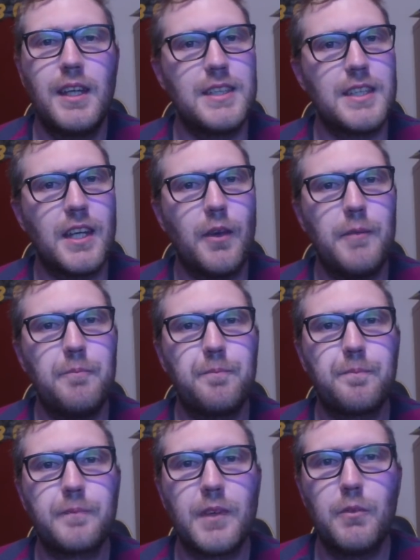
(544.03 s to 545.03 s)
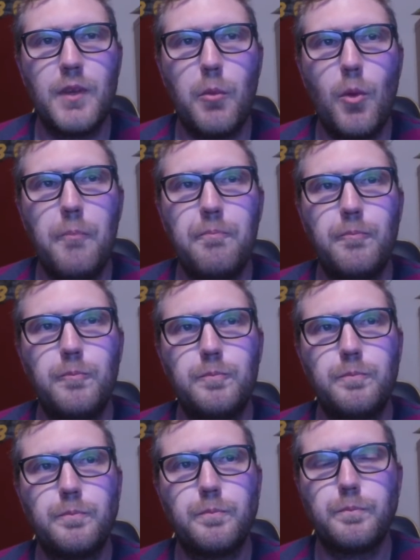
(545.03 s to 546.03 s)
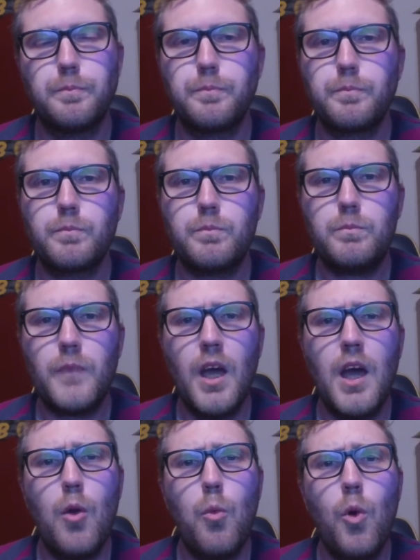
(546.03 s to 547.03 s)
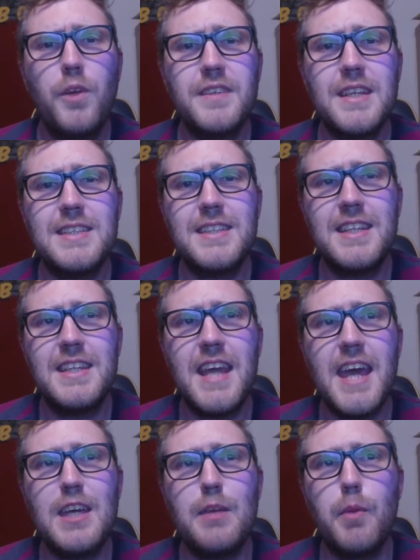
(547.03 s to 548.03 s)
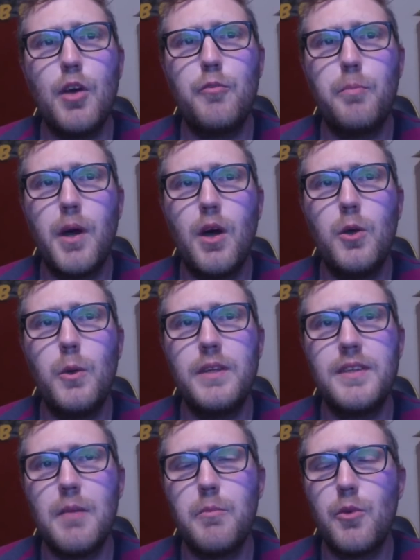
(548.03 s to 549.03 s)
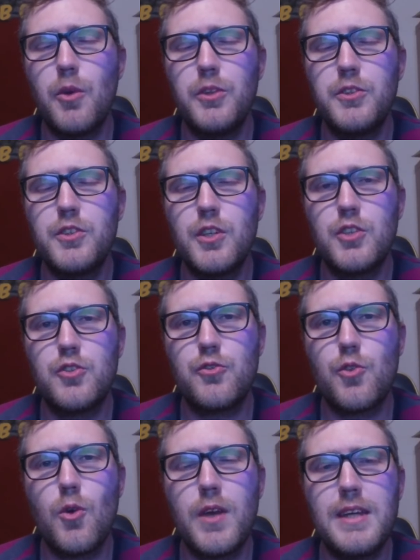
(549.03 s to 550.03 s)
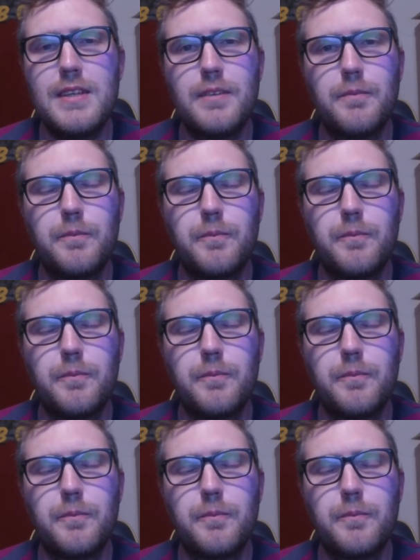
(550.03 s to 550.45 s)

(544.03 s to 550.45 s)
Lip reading: Let's get going. Number 1. What is the name of Poe Dameron's droid?